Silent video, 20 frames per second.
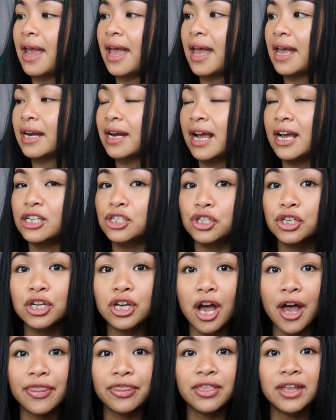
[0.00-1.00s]
and I actually
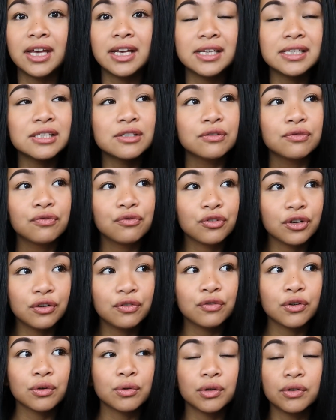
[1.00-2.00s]
got this free
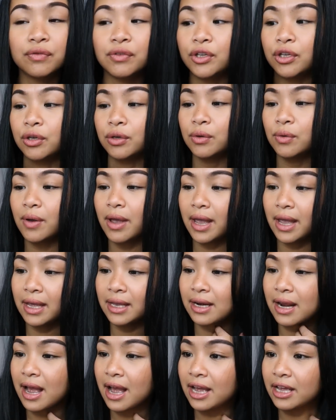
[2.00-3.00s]
for review
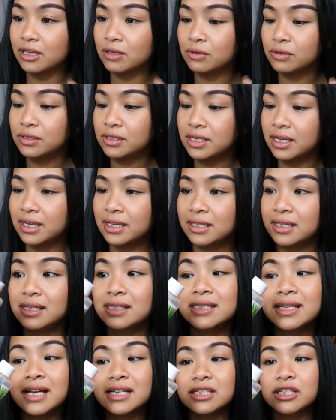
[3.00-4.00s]
and I used it.
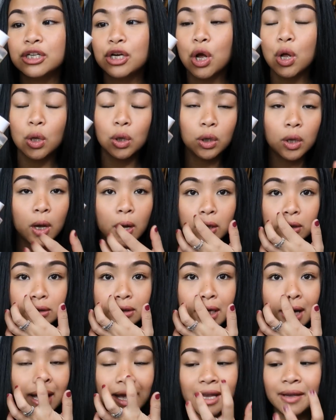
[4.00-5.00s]
This lasted a long
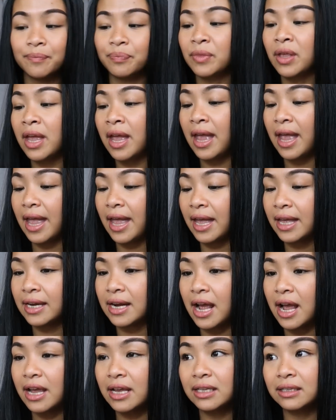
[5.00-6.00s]
time and
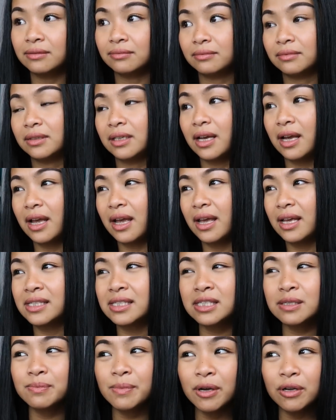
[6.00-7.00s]
I it
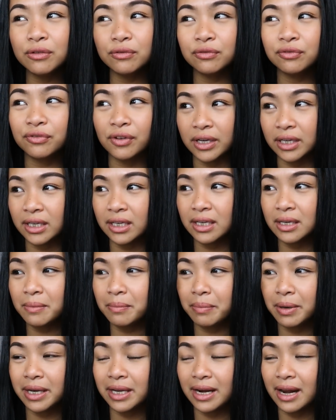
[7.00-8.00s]
smelled funny
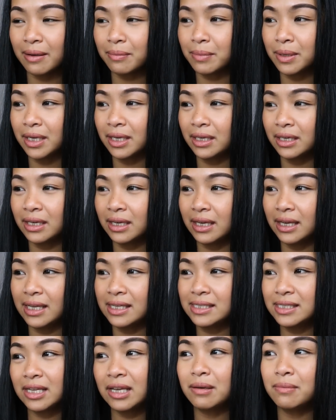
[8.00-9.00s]
but I mean
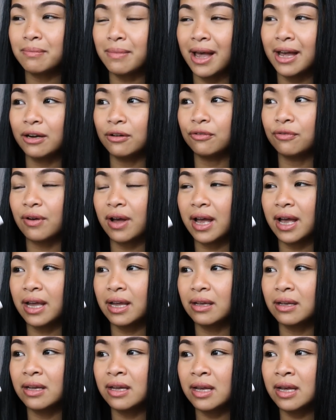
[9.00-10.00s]
it did
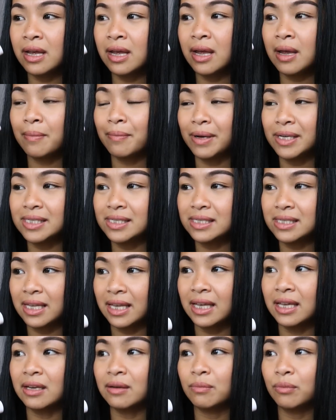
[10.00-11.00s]
mattify my
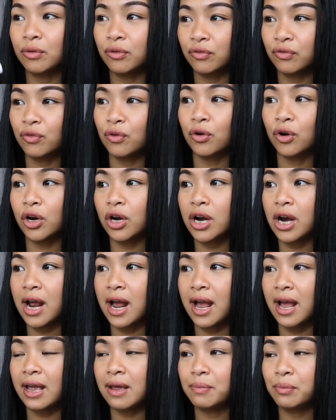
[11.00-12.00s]
skin before
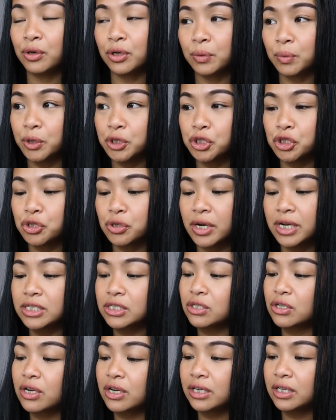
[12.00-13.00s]
I put
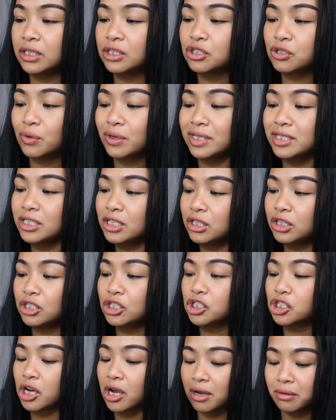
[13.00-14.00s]
moisturizer on it so it did the
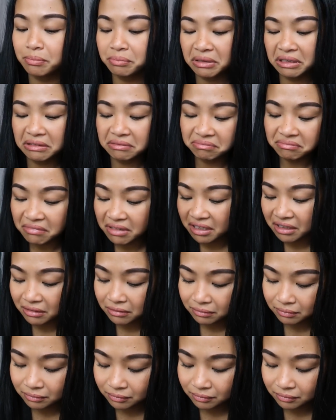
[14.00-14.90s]
job but meh,